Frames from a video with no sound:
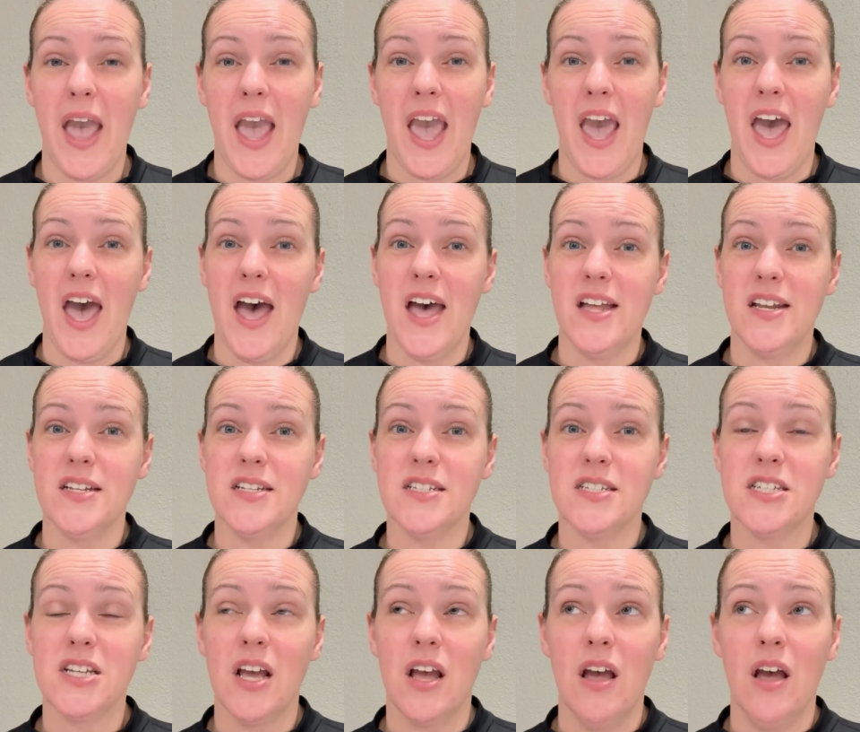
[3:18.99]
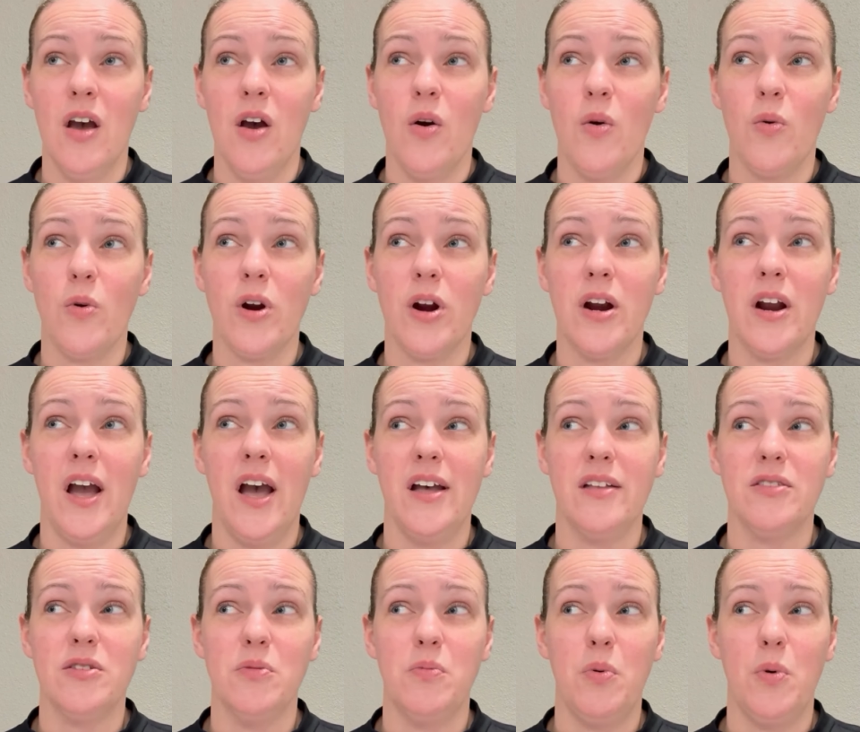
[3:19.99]
And we're
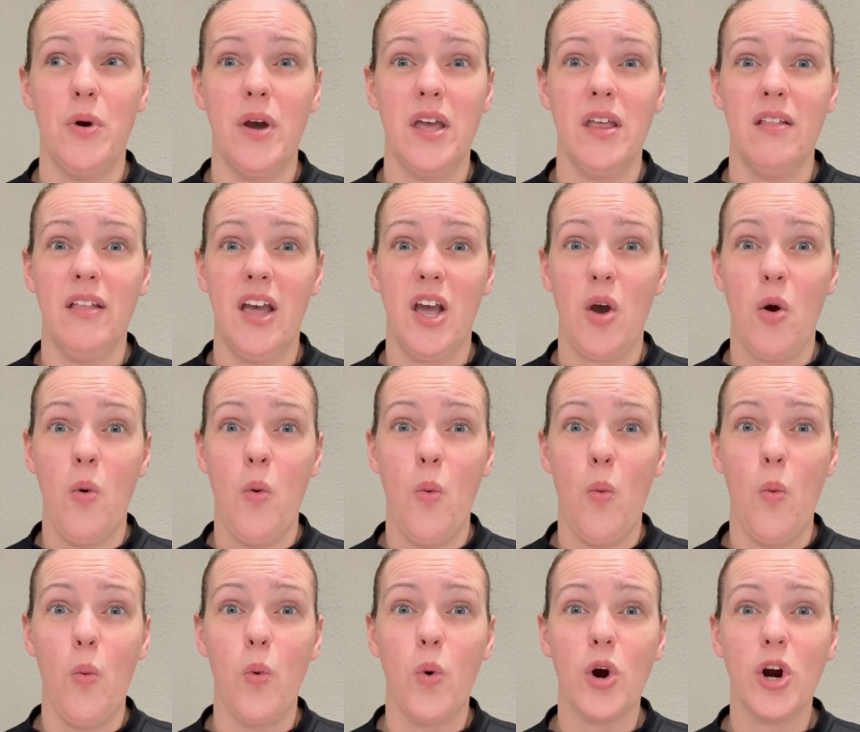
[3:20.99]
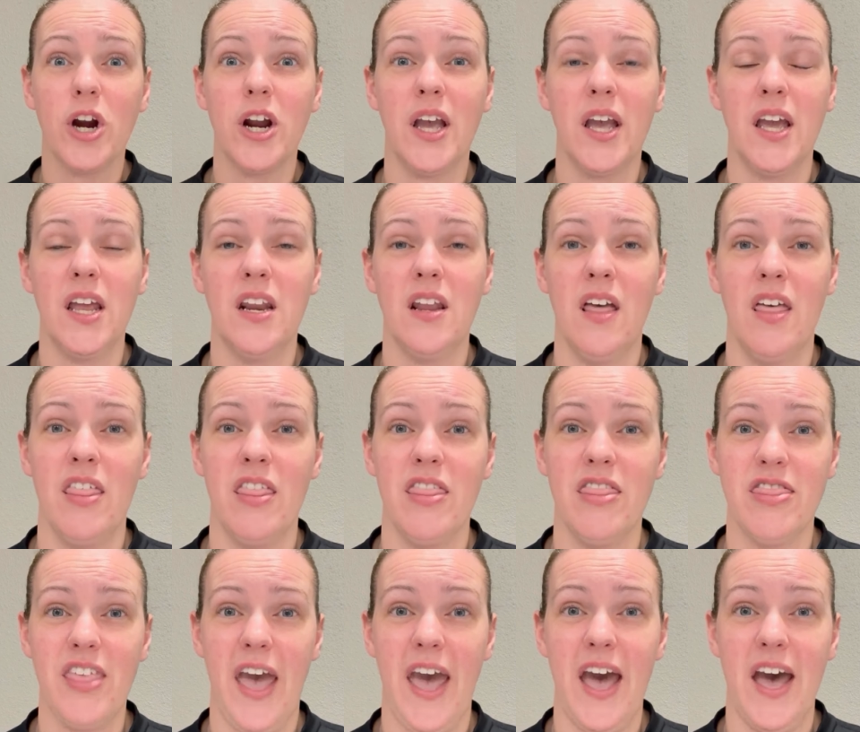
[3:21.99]
at the point like worried
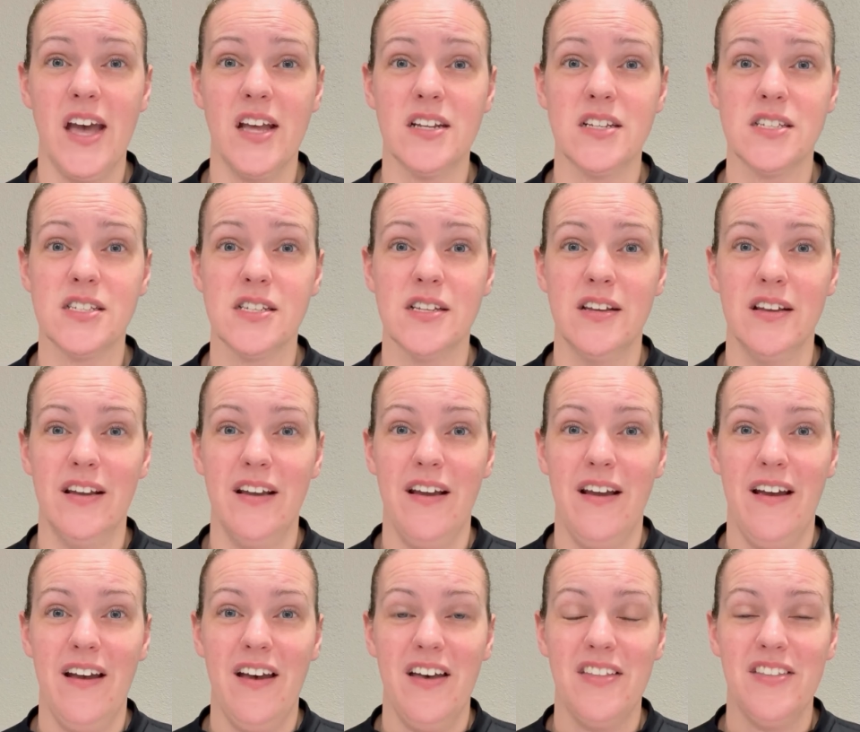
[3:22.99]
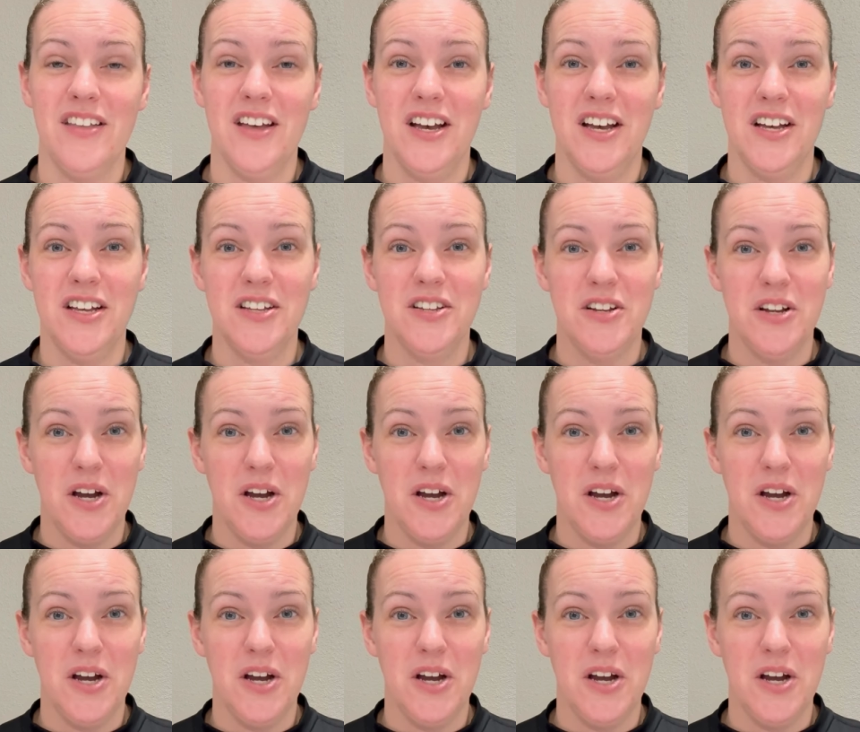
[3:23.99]
that the